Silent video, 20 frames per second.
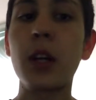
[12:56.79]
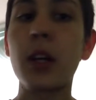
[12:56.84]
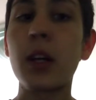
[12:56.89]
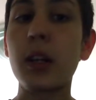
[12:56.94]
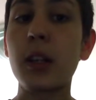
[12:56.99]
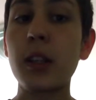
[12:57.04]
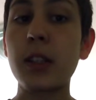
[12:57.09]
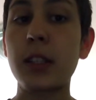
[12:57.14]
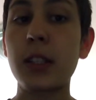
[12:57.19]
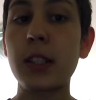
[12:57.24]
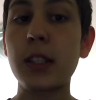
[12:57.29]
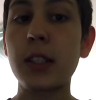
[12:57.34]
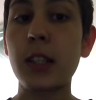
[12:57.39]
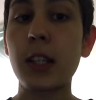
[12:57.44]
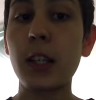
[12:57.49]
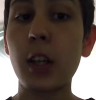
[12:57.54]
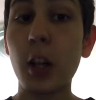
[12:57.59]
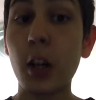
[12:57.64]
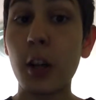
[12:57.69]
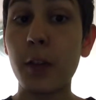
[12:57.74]
consisting
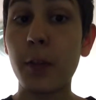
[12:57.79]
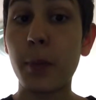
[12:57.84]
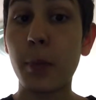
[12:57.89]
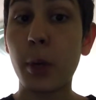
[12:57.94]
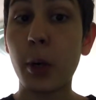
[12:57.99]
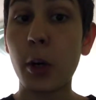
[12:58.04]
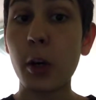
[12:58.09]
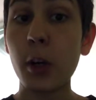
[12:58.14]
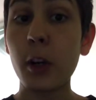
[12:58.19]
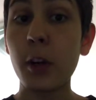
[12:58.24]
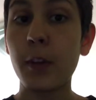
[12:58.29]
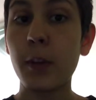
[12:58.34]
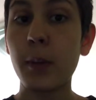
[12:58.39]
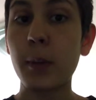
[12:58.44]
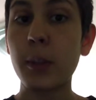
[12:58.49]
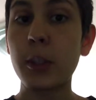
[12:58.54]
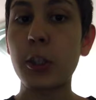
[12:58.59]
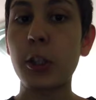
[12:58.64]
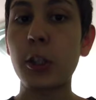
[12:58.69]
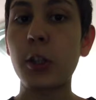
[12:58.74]
of part of the
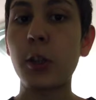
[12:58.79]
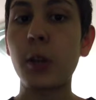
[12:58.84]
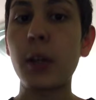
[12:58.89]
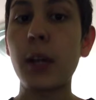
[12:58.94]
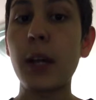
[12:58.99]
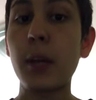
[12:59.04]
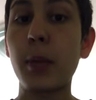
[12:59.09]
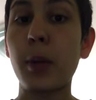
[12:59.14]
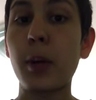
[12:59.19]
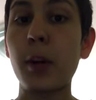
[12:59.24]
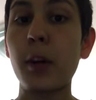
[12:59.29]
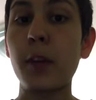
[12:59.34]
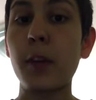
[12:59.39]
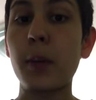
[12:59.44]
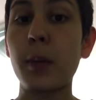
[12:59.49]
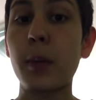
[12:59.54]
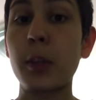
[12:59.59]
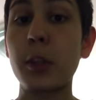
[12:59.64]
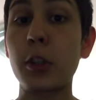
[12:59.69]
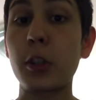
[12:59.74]
maternal and part of the
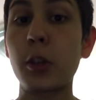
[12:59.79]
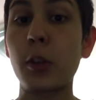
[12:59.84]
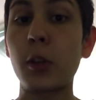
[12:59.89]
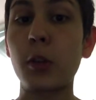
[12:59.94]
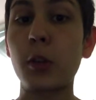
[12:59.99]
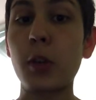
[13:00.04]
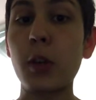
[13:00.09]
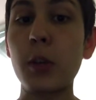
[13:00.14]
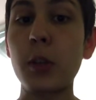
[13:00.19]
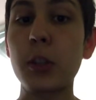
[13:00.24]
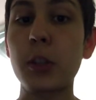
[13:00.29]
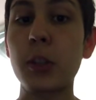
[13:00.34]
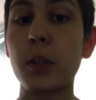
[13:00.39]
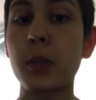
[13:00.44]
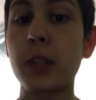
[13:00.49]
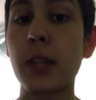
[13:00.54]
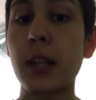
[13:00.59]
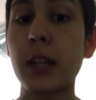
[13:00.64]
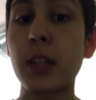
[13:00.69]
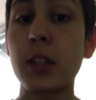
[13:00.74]
paternal chromosome
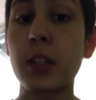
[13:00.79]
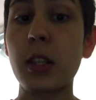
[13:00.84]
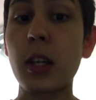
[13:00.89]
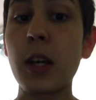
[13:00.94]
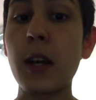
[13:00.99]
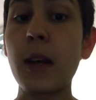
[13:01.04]
sets,